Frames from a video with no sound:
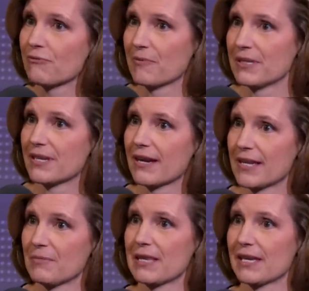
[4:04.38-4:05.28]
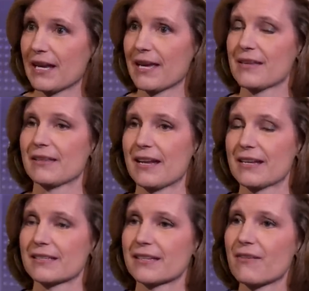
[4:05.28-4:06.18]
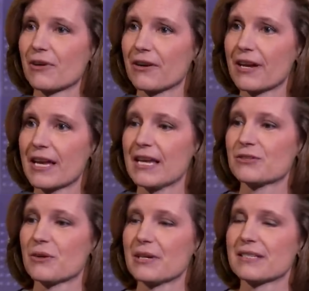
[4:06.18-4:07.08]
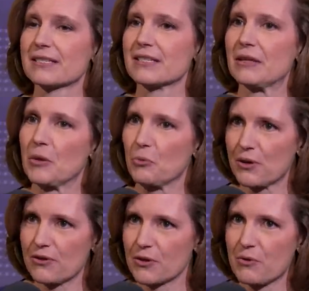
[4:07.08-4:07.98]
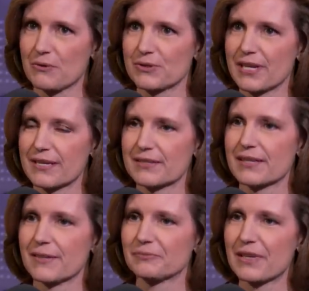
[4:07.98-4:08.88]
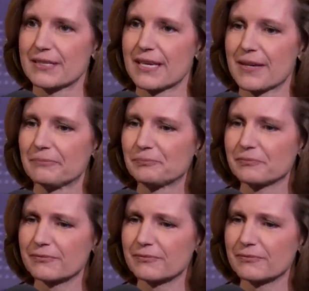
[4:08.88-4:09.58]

from the document that I discovered. Yeah. So it's one of their quotes is that they say,